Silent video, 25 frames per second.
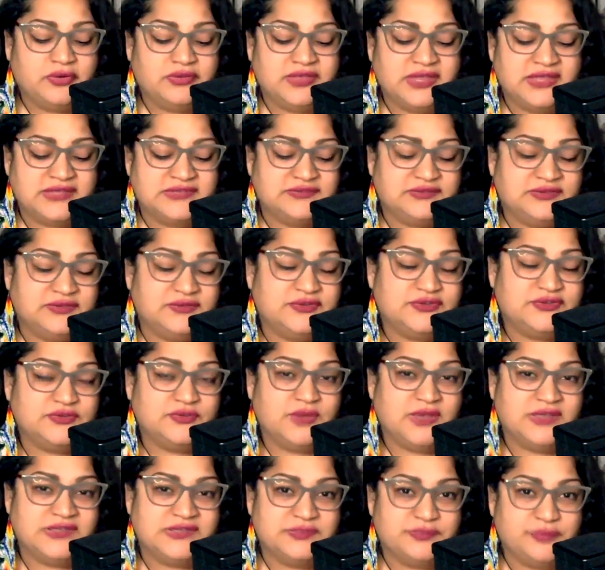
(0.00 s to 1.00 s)
That's the reason
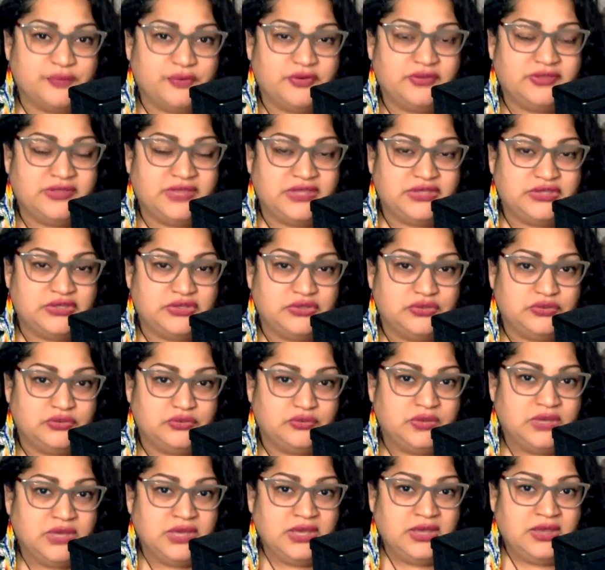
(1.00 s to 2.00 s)
why it's important that you
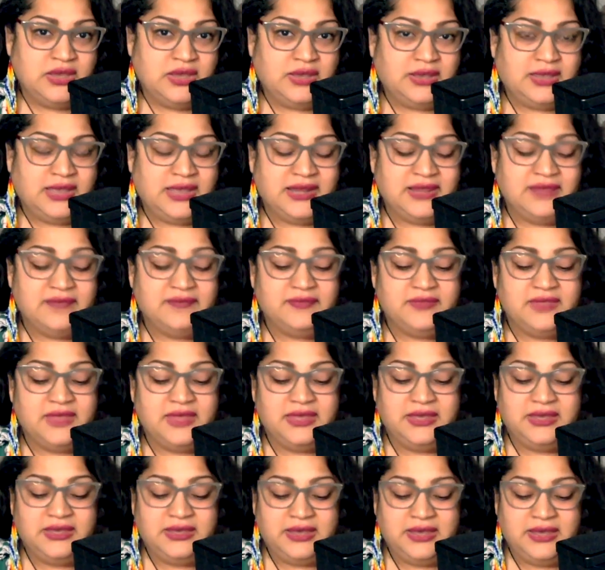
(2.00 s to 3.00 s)
kind of
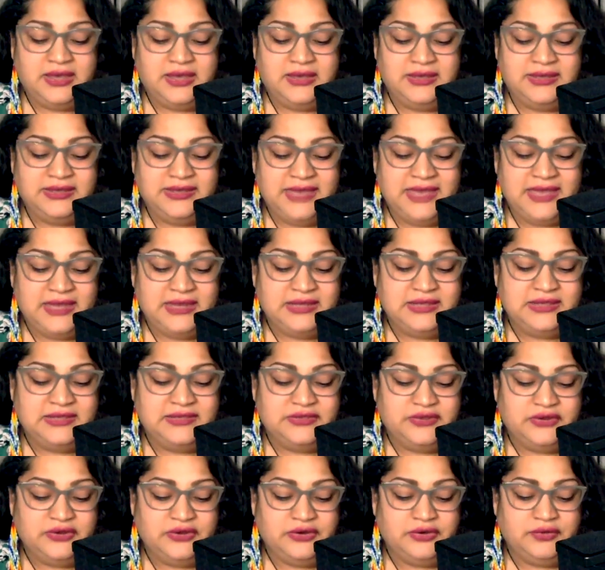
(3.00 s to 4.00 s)
like get
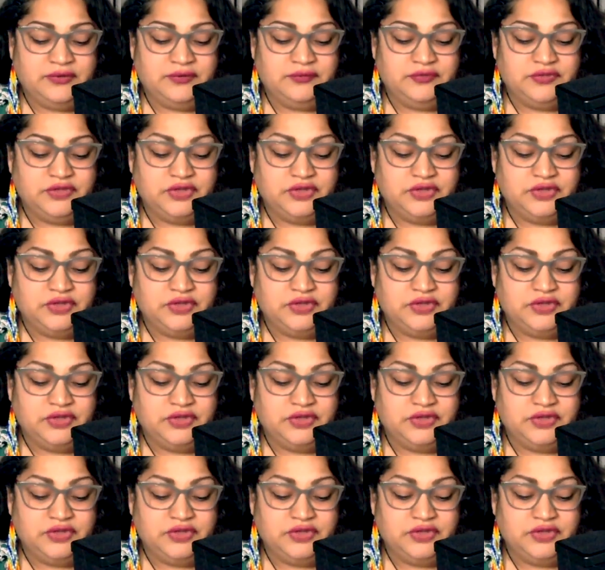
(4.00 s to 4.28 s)
either,